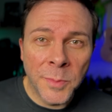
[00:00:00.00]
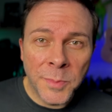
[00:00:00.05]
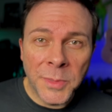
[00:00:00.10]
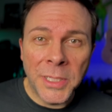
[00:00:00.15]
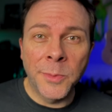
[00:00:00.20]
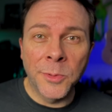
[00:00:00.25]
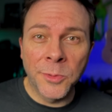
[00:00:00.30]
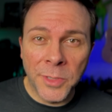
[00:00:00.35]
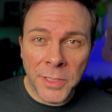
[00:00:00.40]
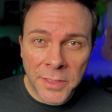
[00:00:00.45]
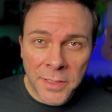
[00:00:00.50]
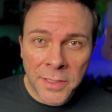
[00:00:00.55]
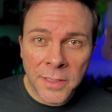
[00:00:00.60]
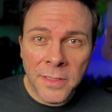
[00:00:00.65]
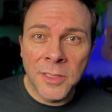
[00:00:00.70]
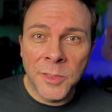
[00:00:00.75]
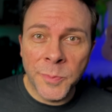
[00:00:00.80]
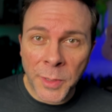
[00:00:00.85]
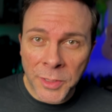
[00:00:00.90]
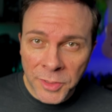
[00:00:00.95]
table reads,
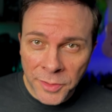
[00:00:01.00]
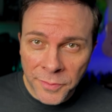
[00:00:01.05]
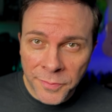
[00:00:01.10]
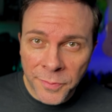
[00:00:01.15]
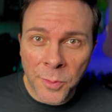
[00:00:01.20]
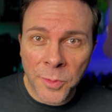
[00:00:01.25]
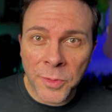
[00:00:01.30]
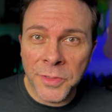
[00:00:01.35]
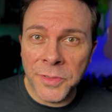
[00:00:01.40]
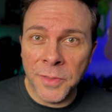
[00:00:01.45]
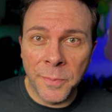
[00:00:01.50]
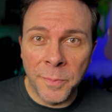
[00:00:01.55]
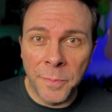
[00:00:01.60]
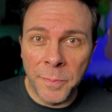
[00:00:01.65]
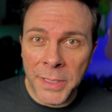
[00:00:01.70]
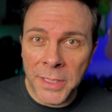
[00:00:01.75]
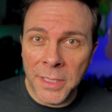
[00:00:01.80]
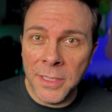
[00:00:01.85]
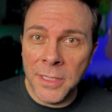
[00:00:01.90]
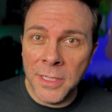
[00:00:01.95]
especially for some
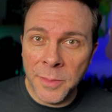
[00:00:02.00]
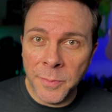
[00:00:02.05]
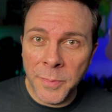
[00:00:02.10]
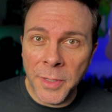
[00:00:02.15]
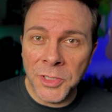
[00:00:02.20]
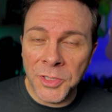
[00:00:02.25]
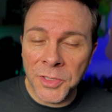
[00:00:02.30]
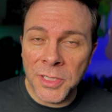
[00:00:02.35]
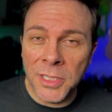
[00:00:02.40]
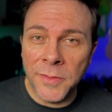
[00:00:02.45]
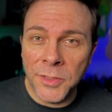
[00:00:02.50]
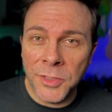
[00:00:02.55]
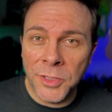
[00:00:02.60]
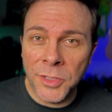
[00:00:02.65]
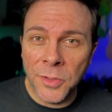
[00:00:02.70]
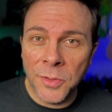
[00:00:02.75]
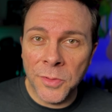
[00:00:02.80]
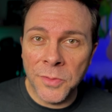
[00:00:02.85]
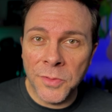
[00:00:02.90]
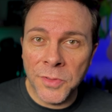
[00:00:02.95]
big budget TV
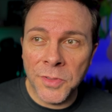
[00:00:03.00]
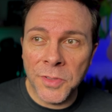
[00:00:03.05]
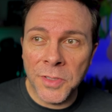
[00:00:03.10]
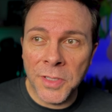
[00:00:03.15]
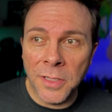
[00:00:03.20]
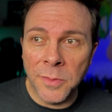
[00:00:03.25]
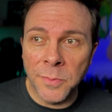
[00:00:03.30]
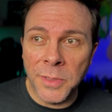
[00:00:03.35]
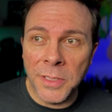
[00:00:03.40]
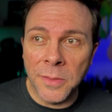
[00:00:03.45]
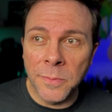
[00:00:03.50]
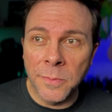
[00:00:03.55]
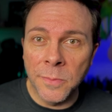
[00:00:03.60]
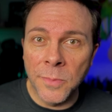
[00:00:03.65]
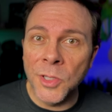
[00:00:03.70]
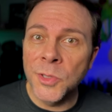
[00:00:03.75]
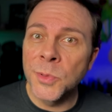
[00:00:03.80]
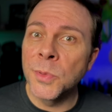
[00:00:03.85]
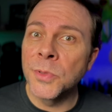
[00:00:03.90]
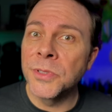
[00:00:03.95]
shows, can be
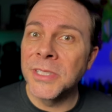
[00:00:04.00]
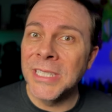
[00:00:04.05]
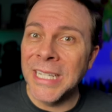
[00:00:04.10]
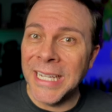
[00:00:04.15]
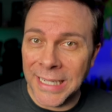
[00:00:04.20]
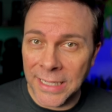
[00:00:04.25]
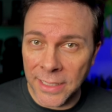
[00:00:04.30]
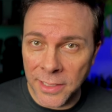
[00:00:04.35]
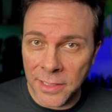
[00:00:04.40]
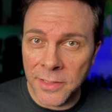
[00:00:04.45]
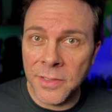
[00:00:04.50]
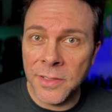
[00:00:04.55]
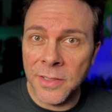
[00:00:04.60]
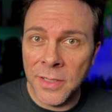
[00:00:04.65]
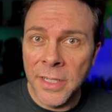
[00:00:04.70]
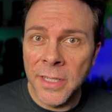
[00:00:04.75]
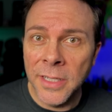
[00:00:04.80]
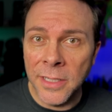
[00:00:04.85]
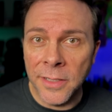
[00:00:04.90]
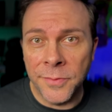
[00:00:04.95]
multiple days
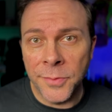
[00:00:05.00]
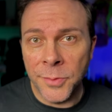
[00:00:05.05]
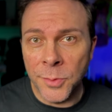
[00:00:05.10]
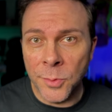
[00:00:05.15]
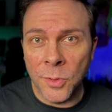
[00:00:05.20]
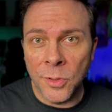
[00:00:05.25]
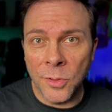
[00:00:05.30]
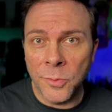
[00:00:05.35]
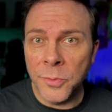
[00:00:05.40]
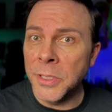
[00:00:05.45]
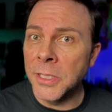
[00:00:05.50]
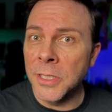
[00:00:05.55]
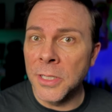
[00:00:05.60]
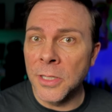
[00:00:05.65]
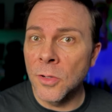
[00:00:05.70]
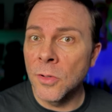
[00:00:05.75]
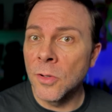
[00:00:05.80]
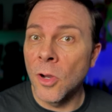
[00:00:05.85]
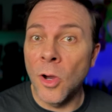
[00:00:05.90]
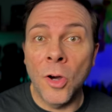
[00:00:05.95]
if you're
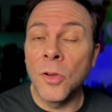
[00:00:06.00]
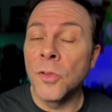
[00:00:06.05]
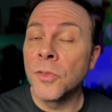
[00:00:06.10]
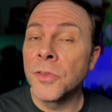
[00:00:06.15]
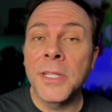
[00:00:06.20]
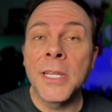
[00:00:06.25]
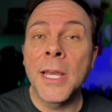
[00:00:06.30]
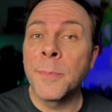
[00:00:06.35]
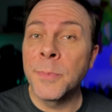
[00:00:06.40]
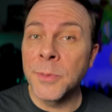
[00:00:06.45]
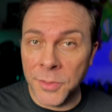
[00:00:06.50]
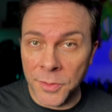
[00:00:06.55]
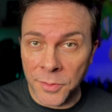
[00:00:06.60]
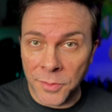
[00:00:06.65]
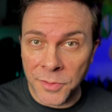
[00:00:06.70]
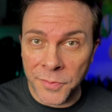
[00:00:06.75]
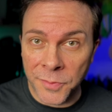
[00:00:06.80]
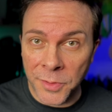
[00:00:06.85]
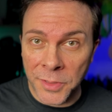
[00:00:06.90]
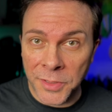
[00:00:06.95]
reading all the
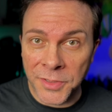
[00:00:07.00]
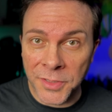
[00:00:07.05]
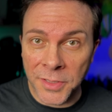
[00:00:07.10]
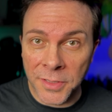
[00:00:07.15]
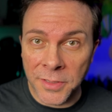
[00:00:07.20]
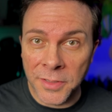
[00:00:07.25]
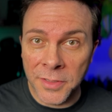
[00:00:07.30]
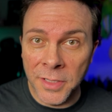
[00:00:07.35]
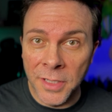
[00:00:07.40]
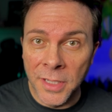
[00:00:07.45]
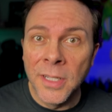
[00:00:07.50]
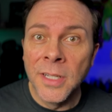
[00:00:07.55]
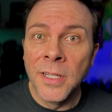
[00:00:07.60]
episodes, for instance.